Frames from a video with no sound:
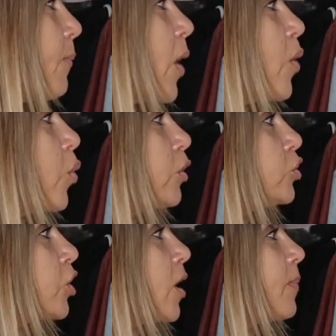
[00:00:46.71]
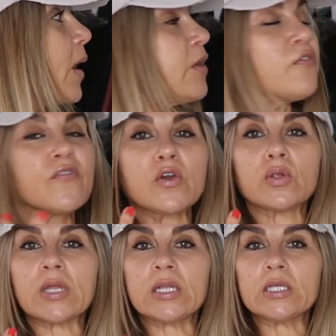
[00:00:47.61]
at my wardrobe and
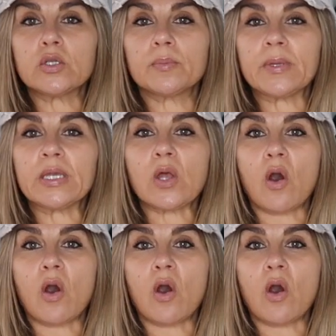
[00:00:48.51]
feel a little bit